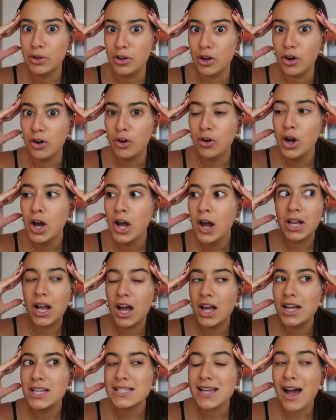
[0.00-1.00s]
below
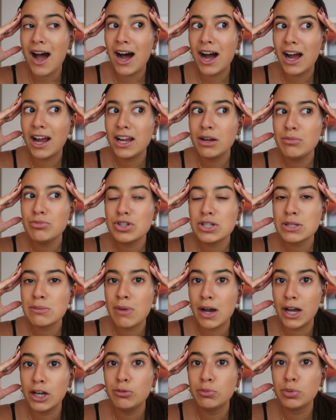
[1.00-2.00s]
because I am just
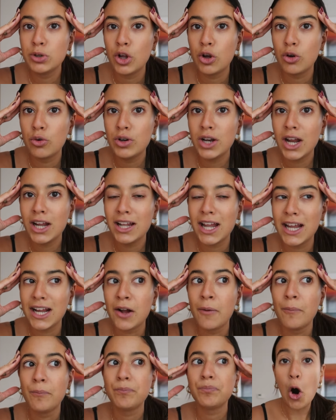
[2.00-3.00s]
mind blown at
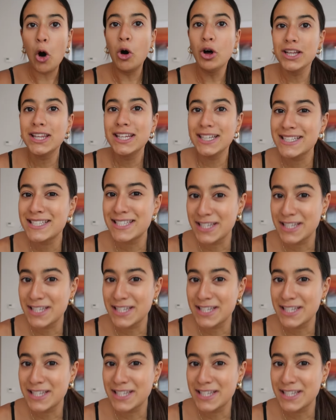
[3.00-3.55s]
like all of the